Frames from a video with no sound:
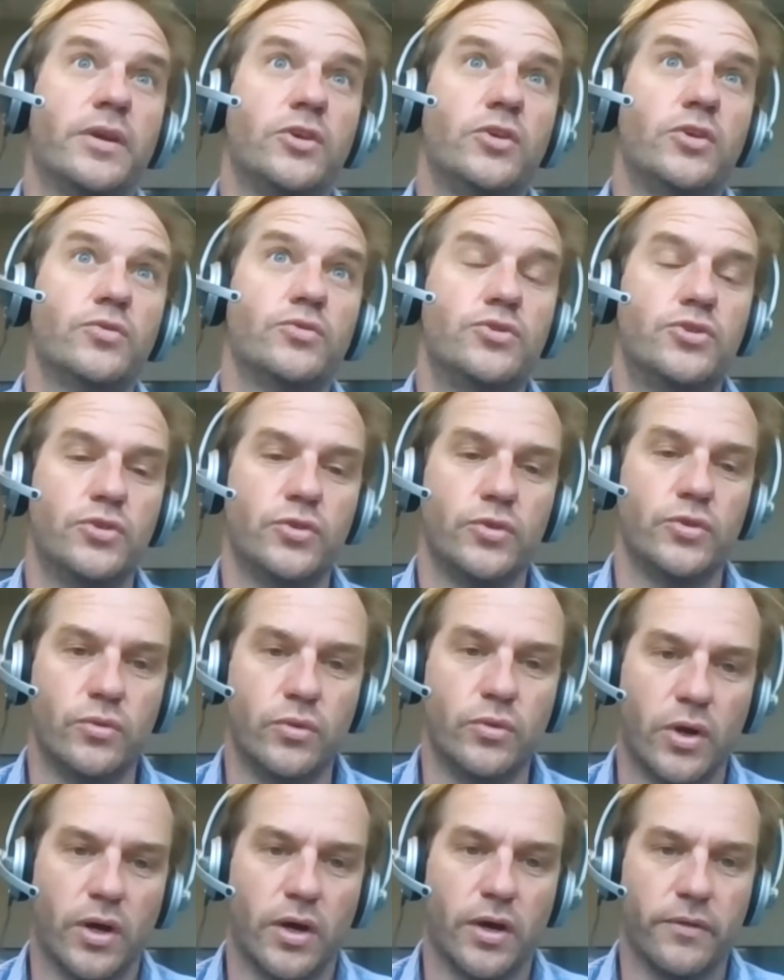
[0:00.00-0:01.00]
Q
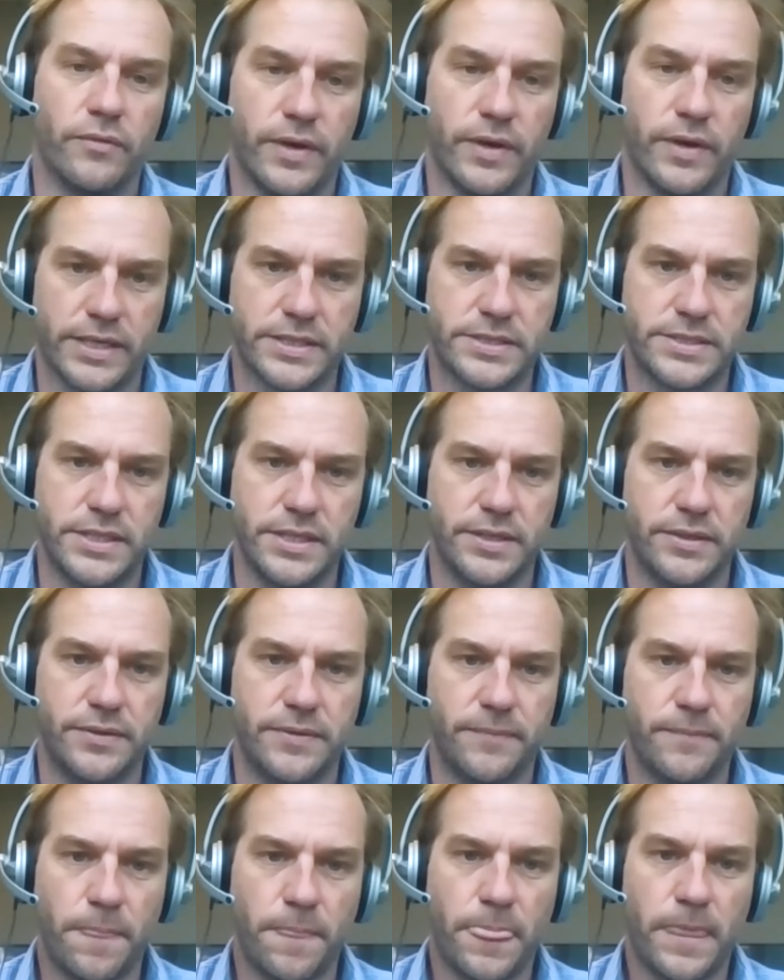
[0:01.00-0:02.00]
two of next
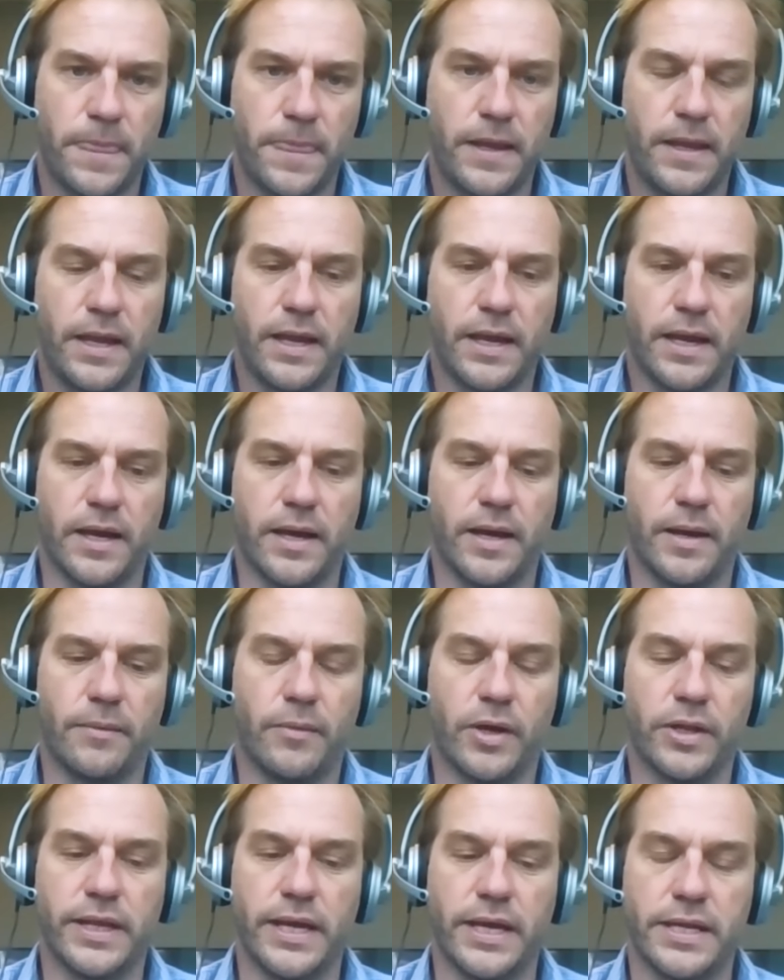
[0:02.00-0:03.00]
year uh,
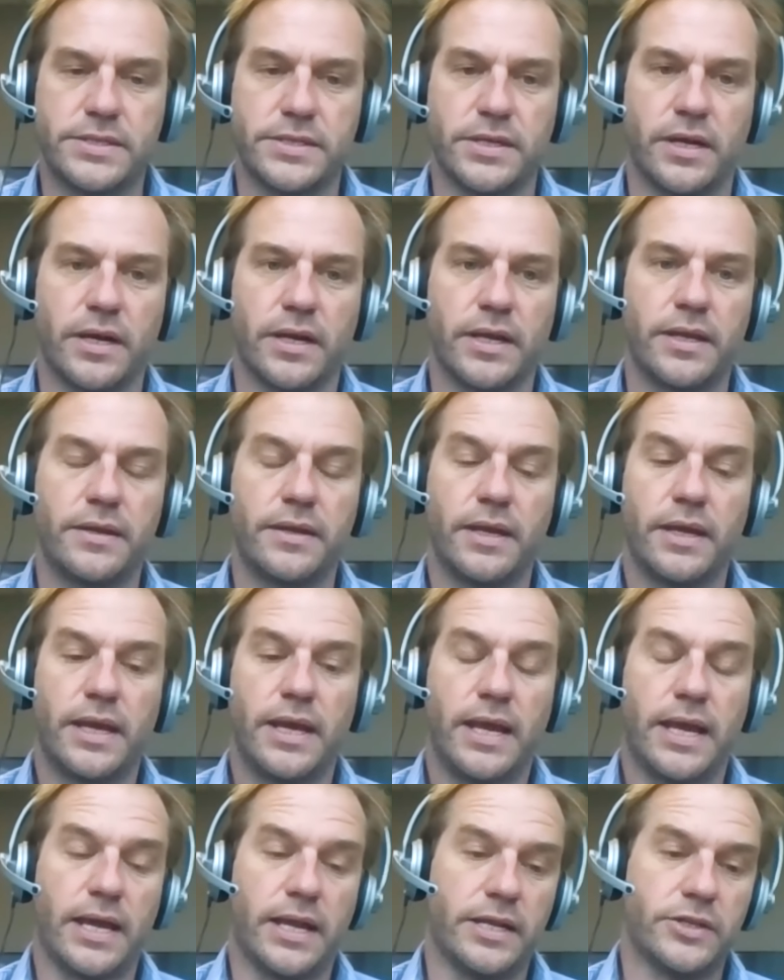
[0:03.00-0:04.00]
on that target.
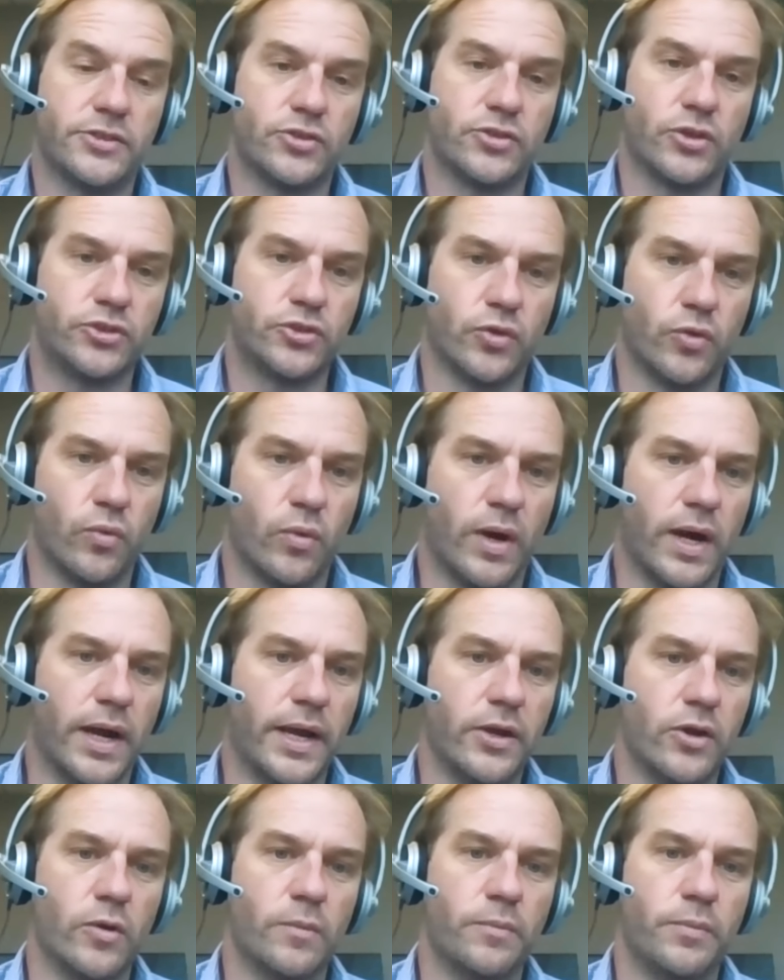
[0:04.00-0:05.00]
And it's also
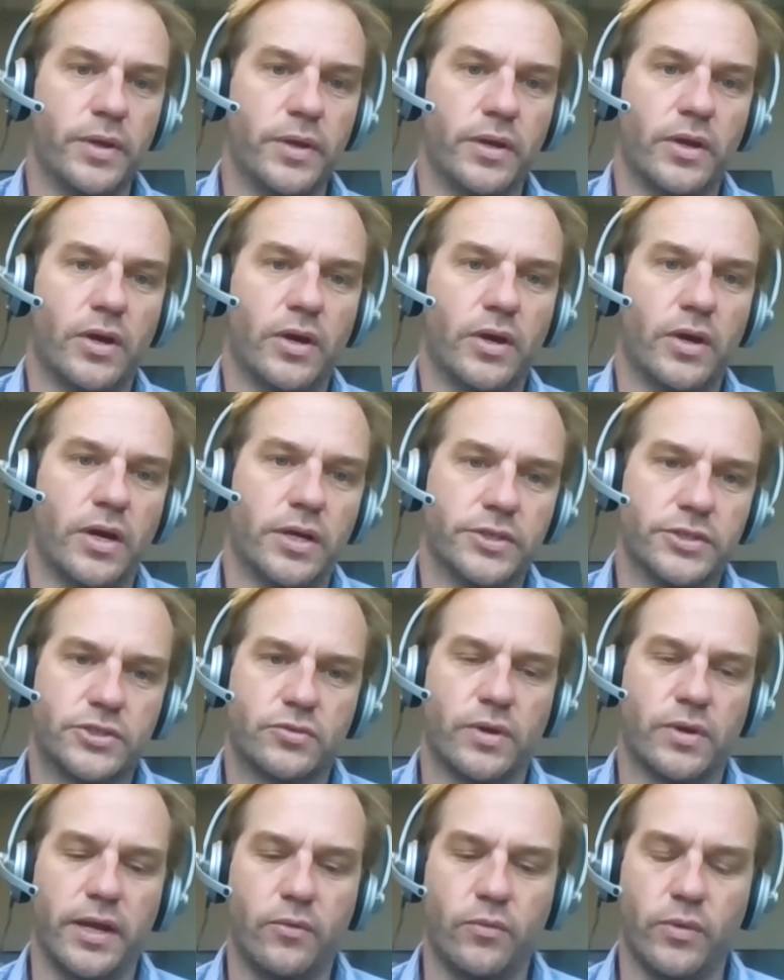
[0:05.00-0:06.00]
wide open on
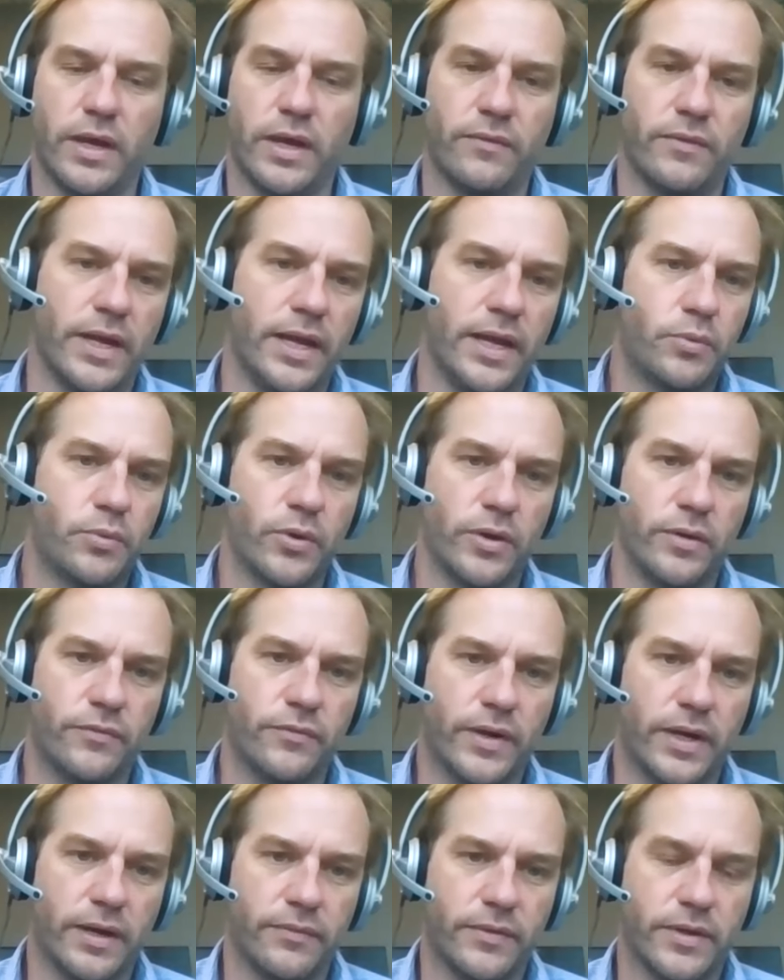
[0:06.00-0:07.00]
strike. We have an point
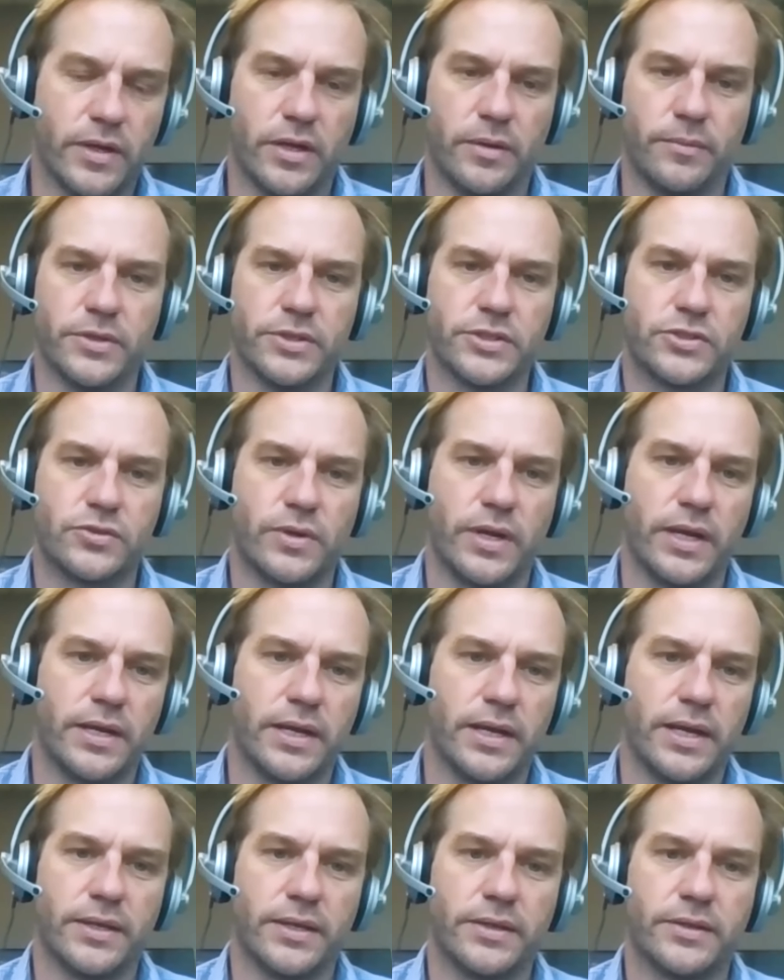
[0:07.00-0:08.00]
five kilometer strike
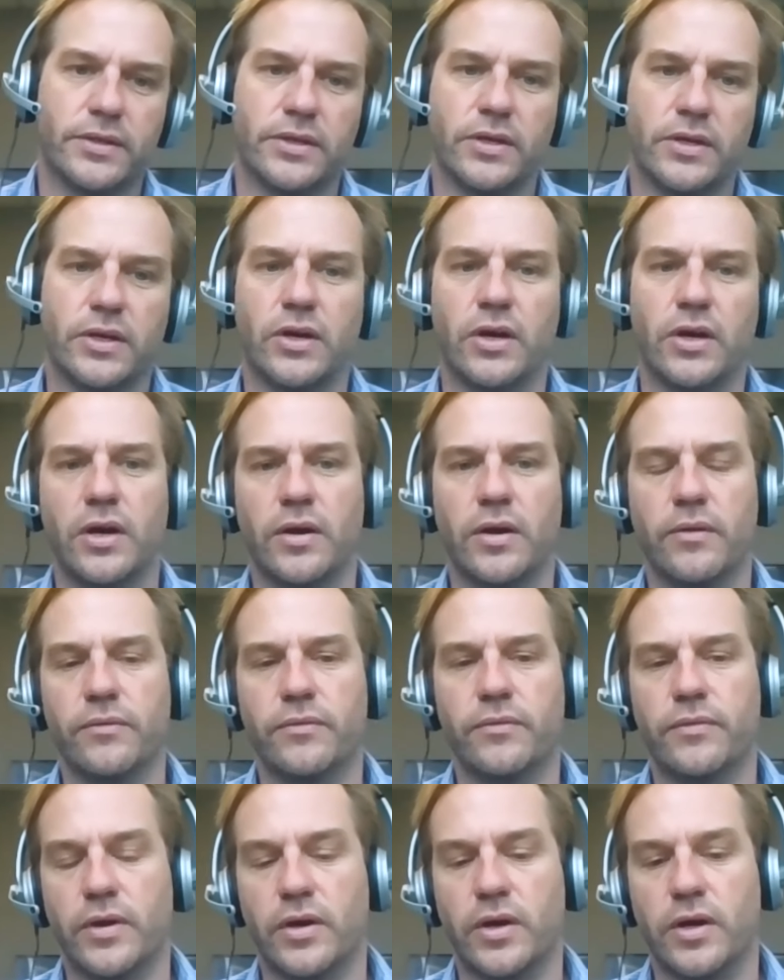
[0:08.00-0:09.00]
length of,
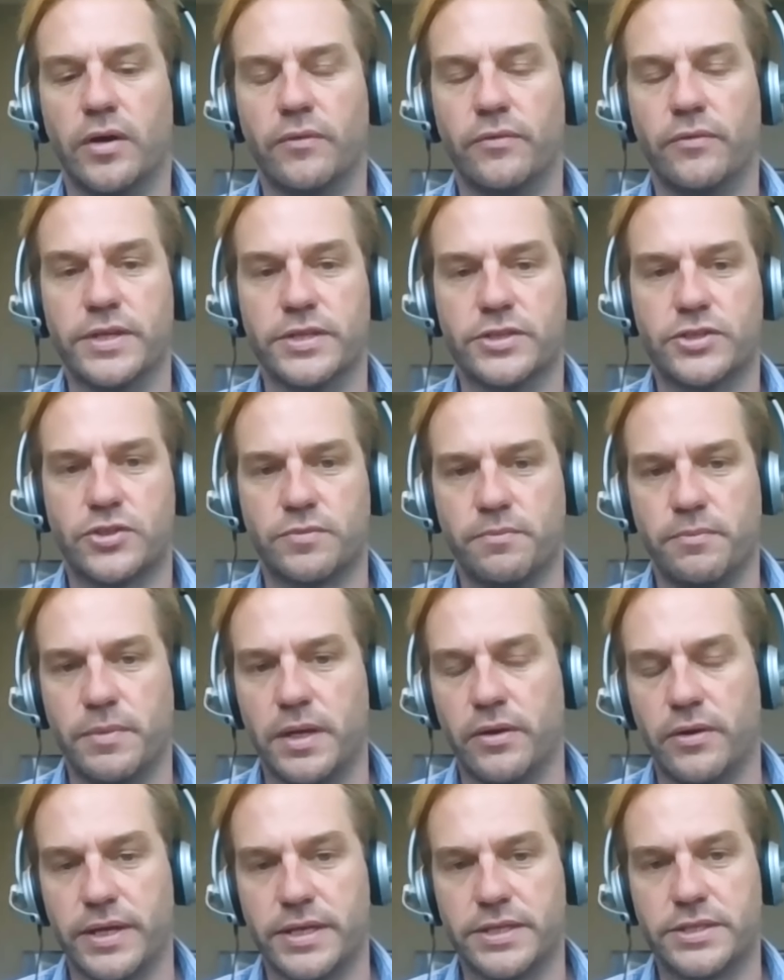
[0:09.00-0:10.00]
of this
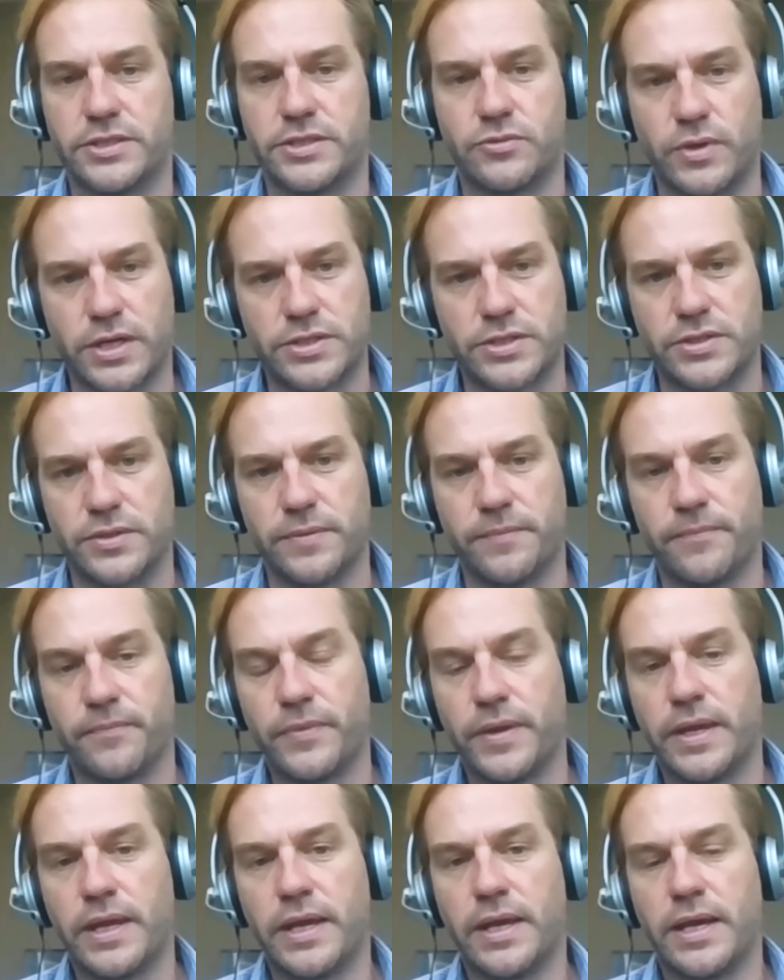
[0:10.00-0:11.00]
millerized structure
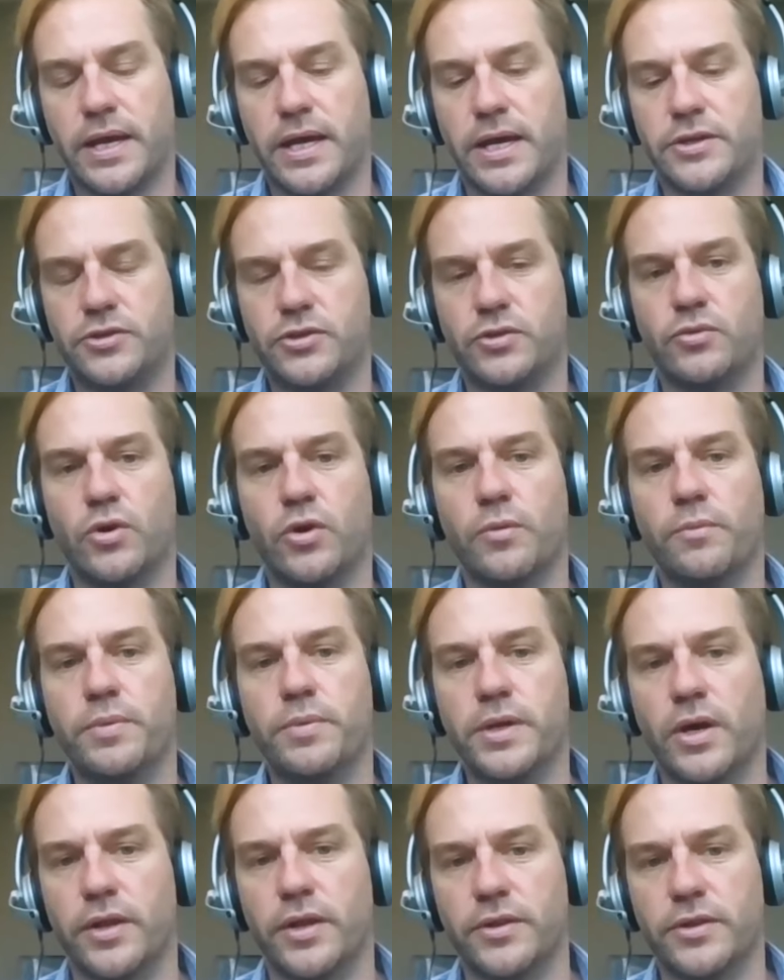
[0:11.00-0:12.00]
uh, to grow
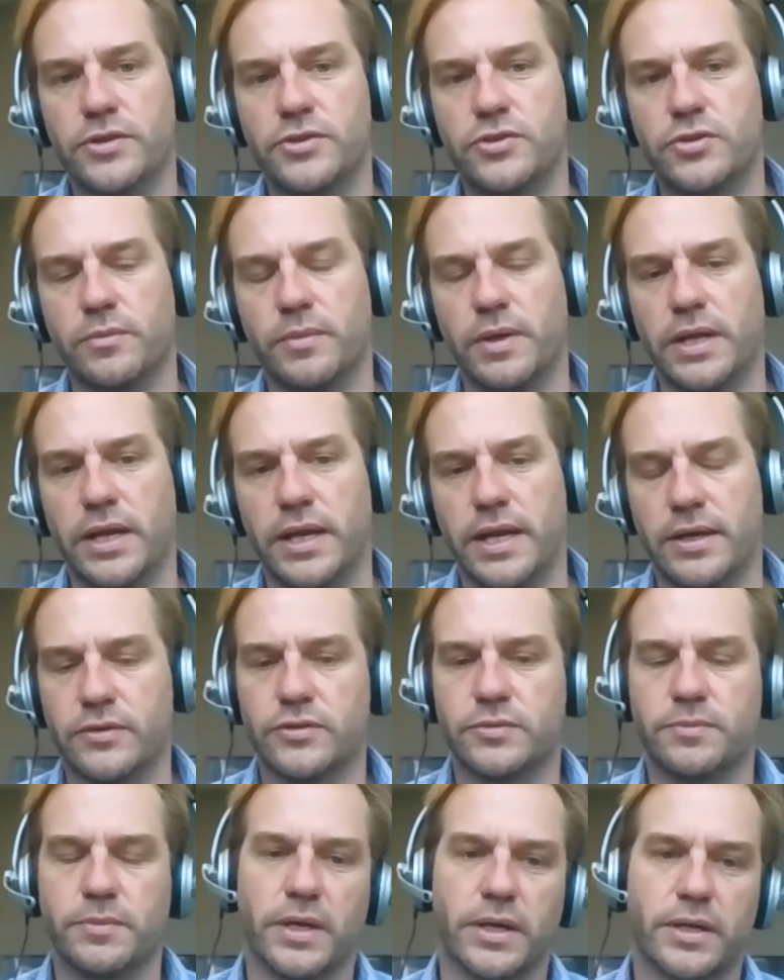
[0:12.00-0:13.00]
beyond the two million
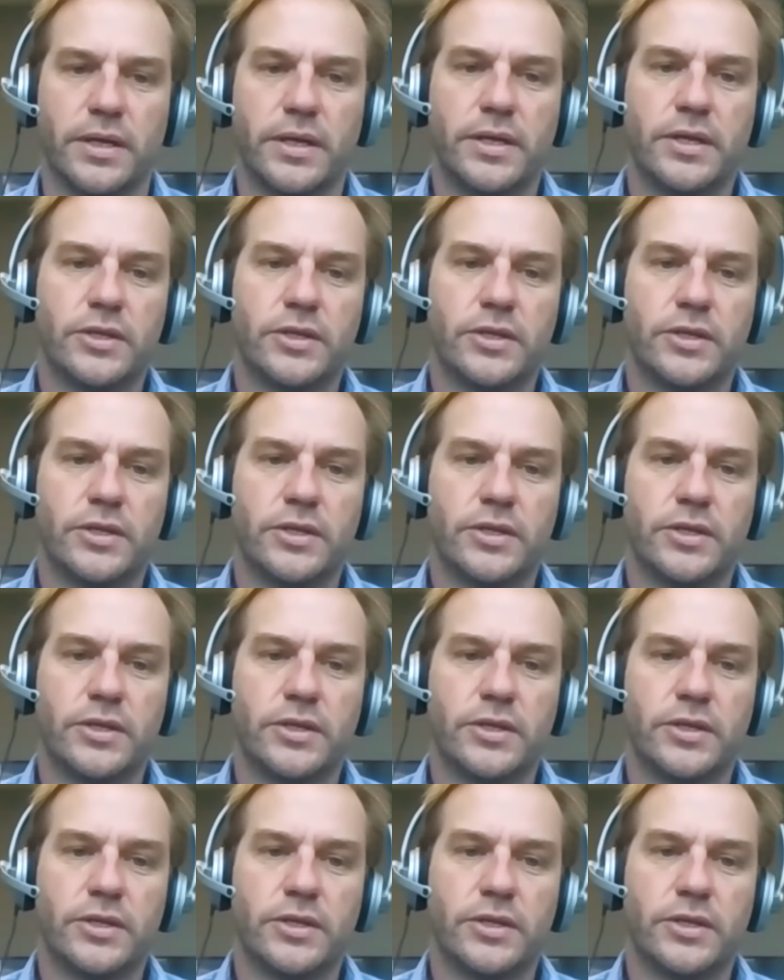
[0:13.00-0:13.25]
ounce mark.